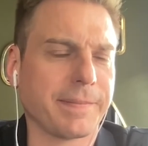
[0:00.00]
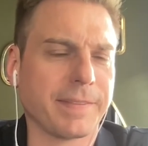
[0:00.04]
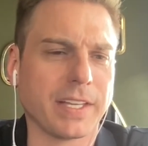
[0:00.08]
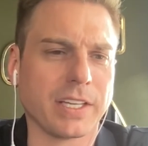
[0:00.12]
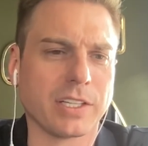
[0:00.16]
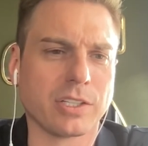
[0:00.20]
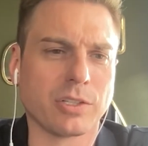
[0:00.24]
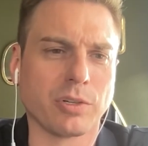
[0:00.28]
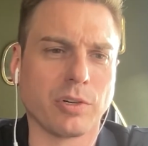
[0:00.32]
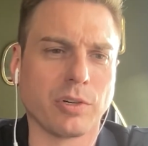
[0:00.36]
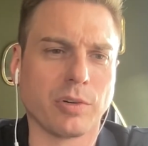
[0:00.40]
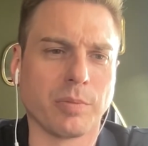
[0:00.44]

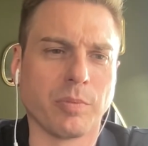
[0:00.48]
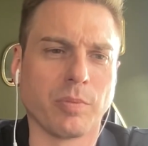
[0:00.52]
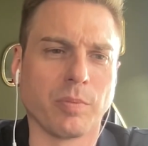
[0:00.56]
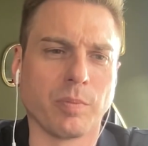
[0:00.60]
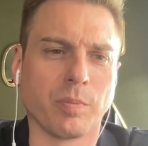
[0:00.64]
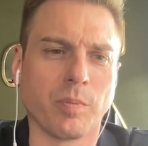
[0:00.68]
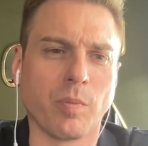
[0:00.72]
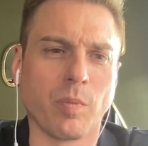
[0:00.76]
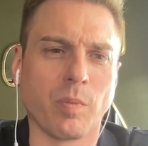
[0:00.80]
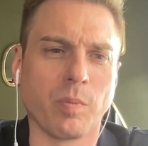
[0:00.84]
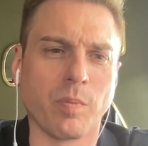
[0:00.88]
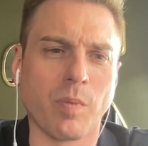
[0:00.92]
So
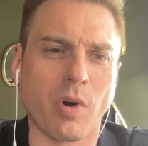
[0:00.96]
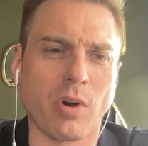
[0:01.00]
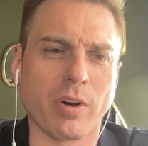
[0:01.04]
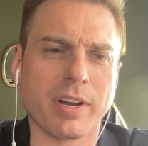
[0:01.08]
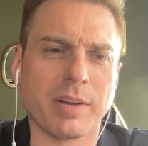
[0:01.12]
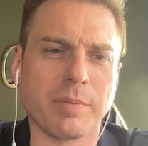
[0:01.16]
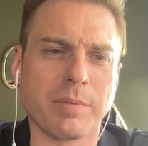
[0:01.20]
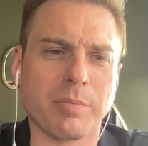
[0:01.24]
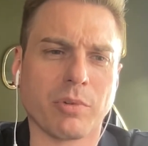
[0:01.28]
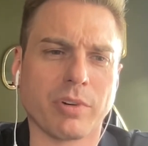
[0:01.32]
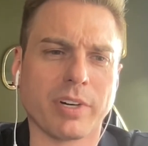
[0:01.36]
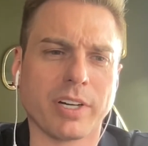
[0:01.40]
more
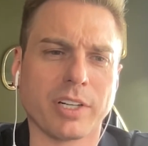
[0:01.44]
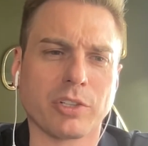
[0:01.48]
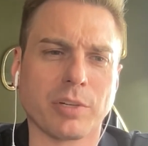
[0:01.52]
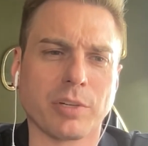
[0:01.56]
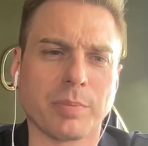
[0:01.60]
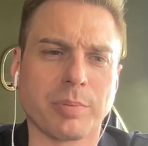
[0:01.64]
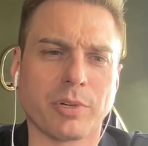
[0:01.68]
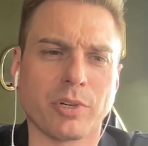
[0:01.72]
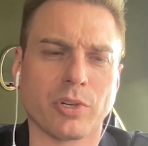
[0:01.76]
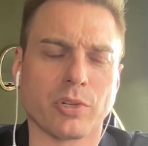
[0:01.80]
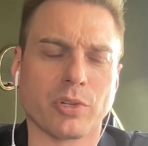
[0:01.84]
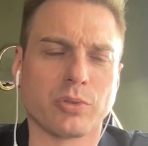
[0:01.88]
and more
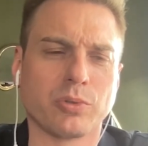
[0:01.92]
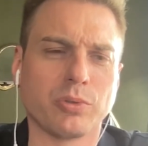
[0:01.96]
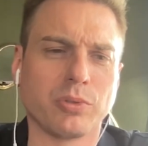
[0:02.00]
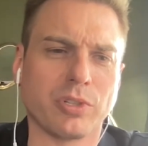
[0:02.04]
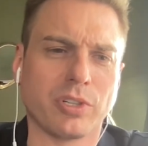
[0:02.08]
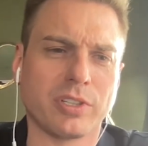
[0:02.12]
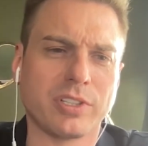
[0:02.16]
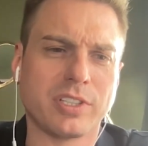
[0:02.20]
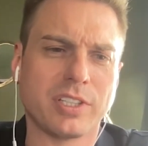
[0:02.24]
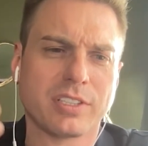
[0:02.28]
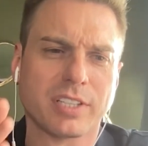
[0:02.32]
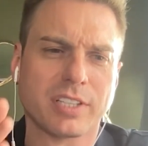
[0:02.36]
entrepreneurs do
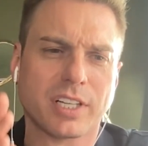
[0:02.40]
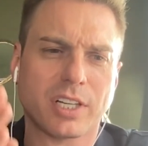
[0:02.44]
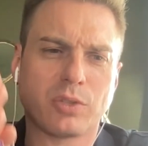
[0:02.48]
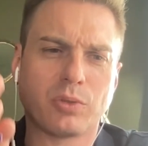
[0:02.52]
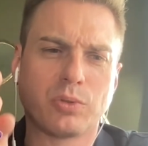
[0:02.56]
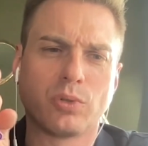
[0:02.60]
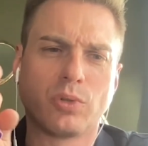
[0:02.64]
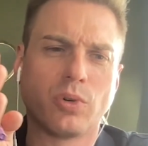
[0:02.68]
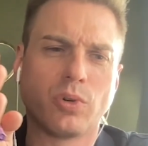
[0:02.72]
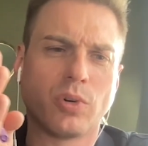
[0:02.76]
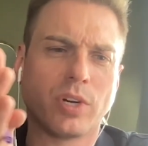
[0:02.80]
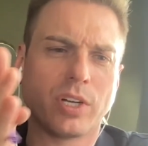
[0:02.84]
not decide
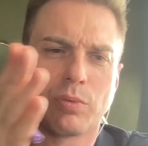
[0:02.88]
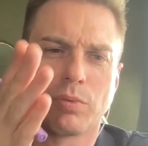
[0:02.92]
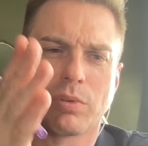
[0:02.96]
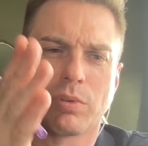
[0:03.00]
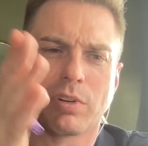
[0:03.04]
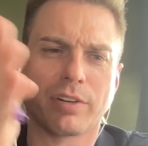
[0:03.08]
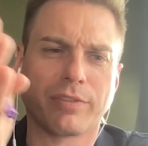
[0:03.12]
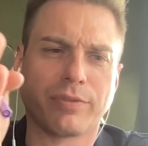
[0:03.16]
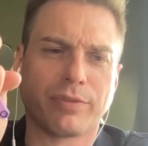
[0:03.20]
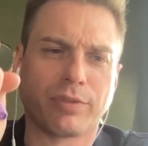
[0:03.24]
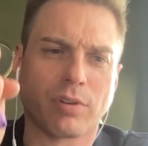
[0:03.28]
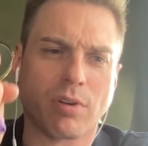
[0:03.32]
to go and
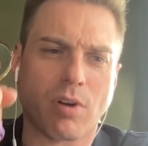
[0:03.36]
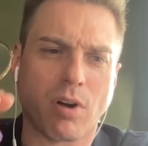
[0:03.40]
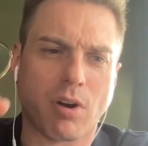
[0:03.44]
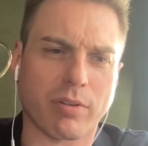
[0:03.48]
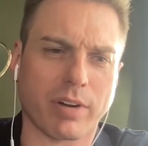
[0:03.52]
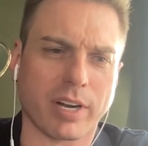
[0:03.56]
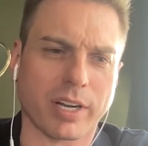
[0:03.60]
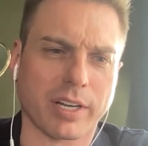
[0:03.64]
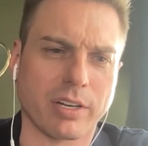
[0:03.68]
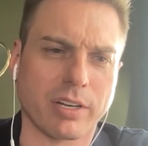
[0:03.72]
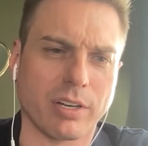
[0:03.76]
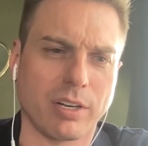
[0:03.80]
work for
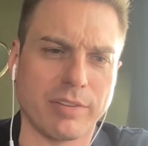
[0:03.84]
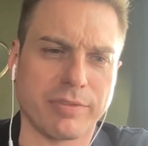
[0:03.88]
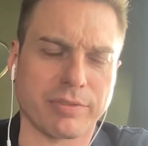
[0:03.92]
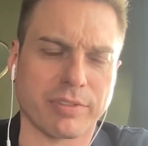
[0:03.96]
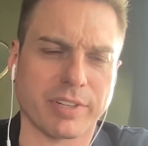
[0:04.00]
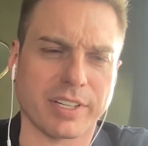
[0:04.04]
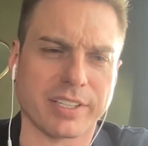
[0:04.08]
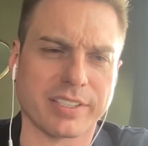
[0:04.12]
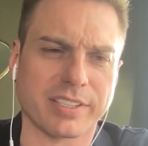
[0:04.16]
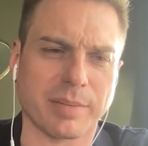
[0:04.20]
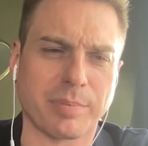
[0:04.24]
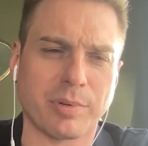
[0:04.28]
Oracle.
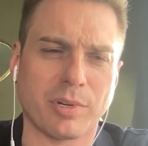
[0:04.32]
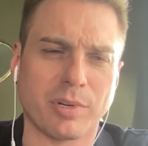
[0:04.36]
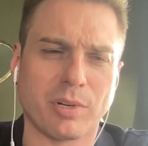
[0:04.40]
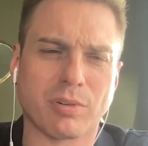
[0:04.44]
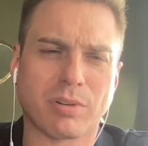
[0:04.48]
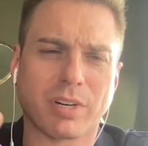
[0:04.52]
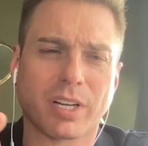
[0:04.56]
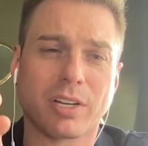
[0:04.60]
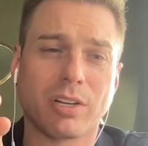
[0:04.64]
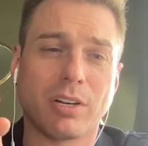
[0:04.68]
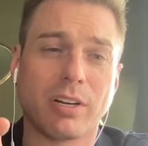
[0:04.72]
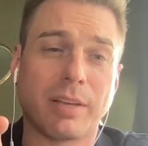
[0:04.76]
For example,
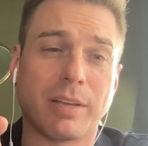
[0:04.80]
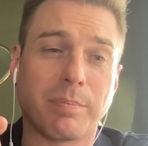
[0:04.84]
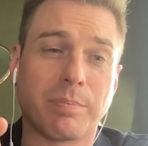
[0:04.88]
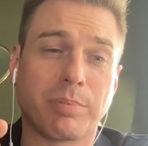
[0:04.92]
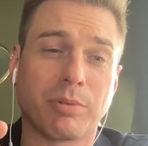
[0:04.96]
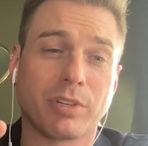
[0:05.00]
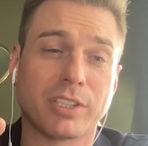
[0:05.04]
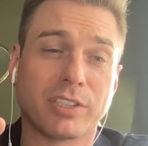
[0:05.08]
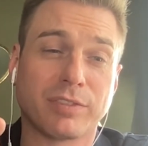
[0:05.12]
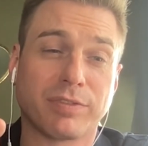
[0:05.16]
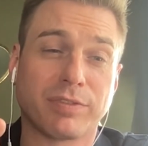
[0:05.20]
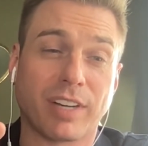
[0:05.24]
Oracle
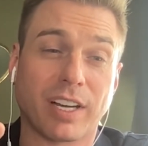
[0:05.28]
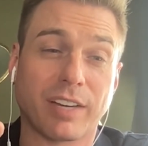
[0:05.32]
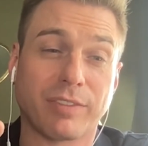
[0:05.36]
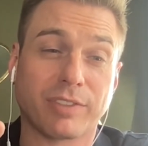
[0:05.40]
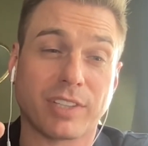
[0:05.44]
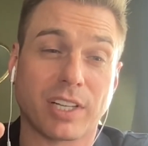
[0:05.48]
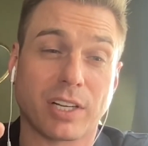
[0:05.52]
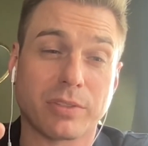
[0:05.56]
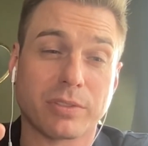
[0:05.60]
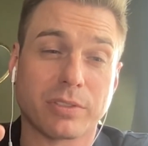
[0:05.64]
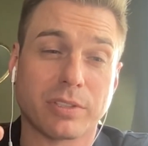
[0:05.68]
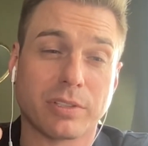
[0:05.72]
employs
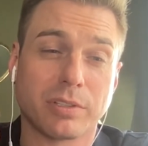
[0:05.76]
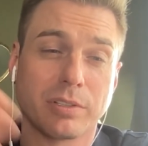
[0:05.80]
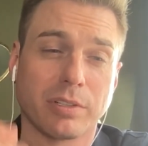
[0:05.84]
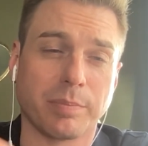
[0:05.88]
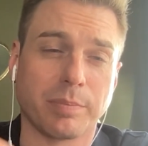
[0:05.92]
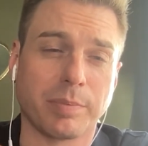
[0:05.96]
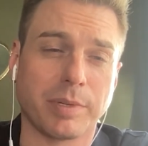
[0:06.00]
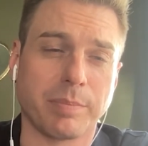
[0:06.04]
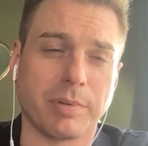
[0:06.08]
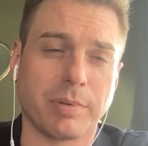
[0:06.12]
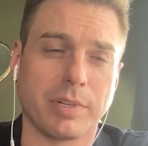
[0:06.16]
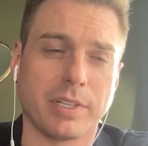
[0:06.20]
5,000
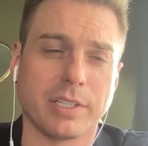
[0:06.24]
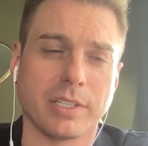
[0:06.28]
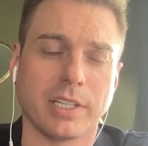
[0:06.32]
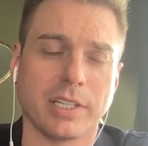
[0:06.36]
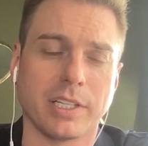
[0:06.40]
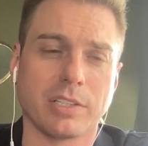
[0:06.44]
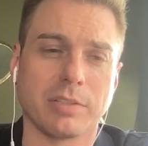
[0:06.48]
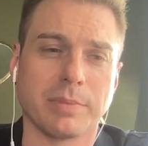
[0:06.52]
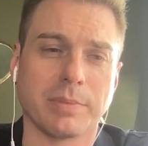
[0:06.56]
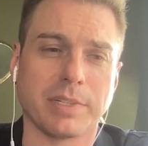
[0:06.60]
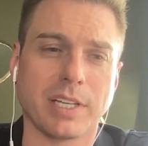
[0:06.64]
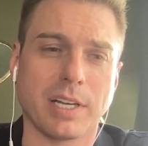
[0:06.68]
people in
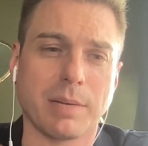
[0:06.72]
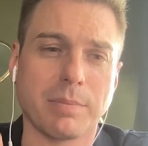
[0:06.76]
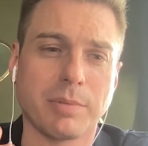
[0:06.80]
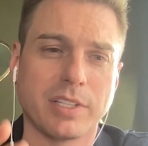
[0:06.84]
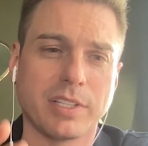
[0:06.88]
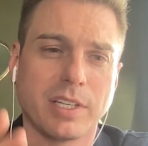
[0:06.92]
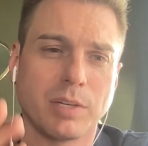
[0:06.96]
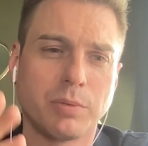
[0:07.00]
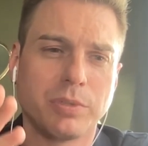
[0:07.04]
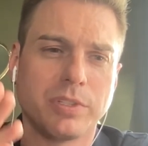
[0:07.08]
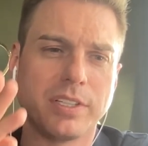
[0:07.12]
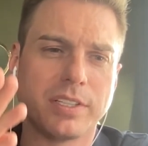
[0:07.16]
Romania, but
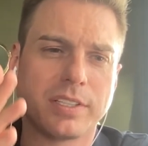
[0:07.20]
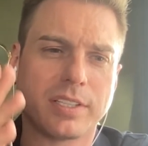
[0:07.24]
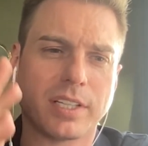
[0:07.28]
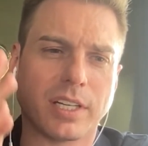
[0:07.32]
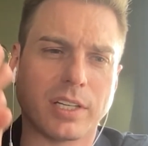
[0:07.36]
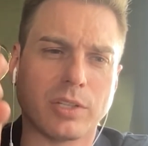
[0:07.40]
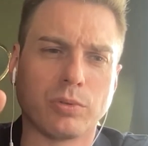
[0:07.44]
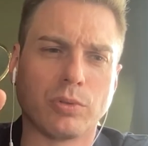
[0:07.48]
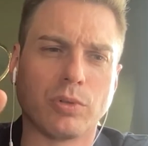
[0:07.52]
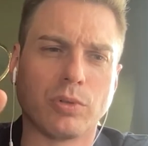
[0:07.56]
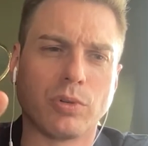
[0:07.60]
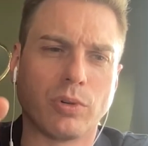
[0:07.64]
they would
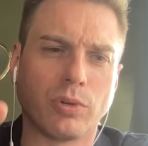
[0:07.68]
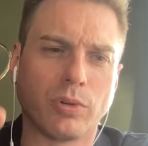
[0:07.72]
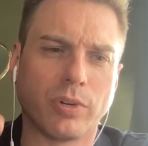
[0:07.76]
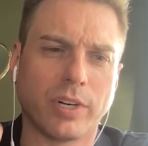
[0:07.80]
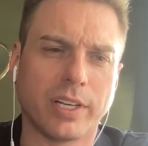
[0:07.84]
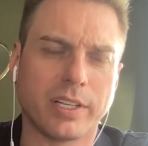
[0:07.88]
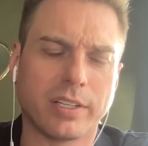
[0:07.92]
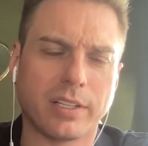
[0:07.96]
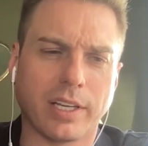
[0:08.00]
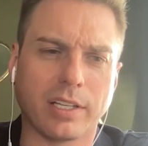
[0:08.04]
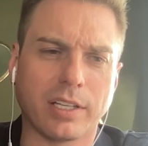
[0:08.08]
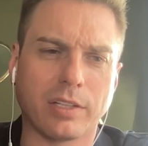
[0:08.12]
decide to go
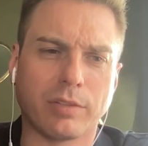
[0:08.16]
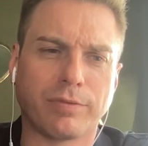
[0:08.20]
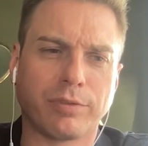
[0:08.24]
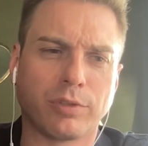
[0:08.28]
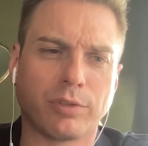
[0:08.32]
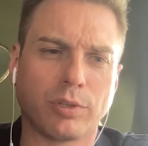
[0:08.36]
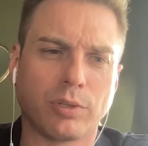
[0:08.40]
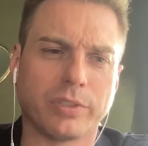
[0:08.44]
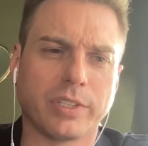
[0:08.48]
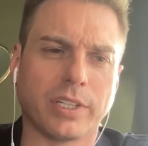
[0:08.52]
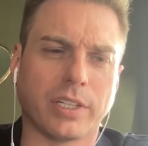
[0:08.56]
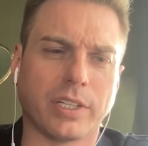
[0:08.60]
and
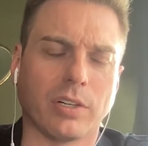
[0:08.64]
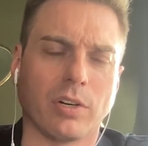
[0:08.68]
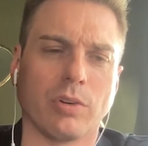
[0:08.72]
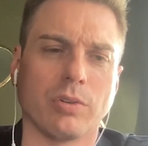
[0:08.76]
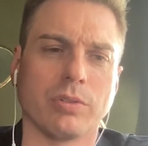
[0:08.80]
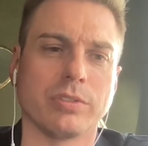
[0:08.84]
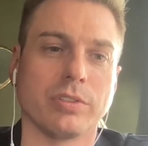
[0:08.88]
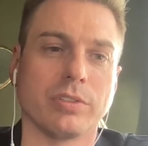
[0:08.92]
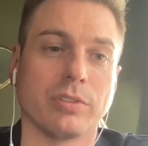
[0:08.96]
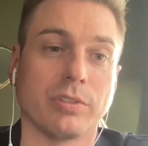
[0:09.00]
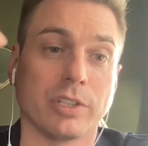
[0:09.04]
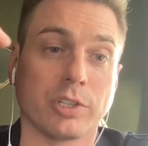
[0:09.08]
follow their
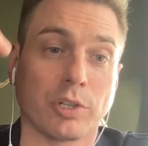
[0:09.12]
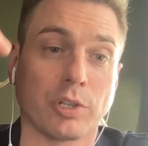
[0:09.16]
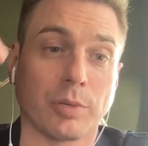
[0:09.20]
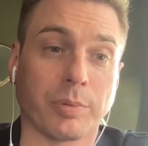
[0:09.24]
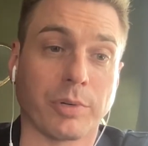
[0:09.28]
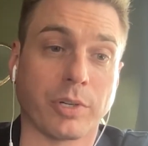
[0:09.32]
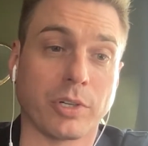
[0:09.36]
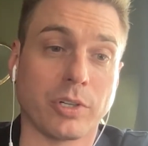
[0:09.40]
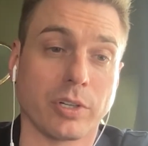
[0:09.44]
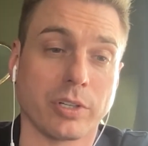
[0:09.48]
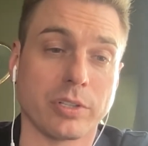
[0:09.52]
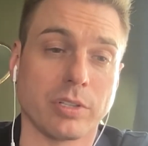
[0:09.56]
own
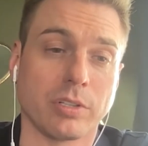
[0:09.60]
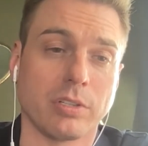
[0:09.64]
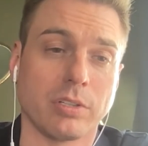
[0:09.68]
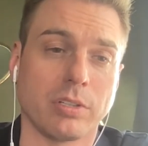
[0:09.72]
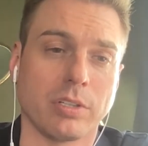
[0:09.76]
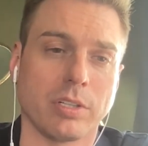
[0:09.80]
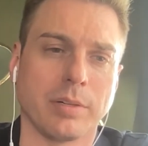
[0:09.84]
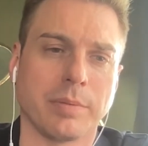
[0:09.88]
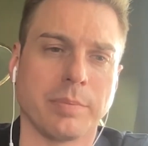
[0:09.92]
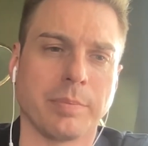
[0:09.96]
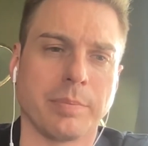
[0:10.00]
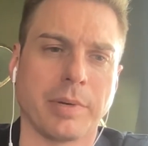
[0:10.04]

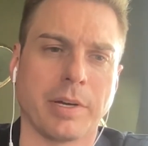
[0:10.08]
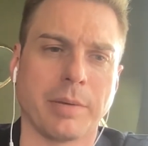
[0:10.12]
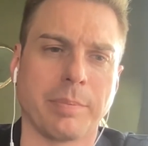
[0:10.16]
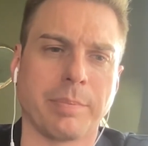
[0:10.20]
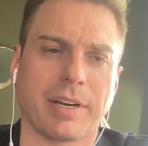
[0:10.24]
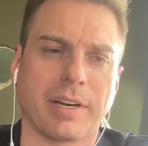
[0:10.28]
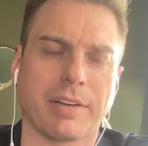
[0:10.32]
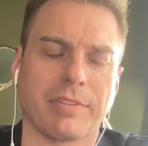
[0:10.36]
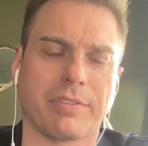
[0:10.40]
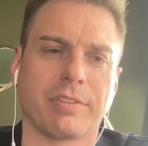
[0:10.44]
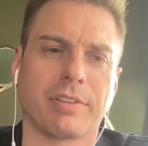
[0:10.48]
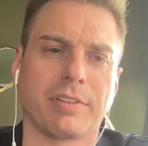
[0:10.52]
entrepreneurial
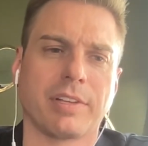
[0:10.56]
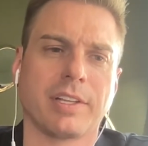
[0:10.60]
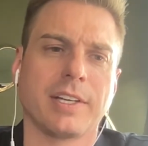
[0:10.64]
path.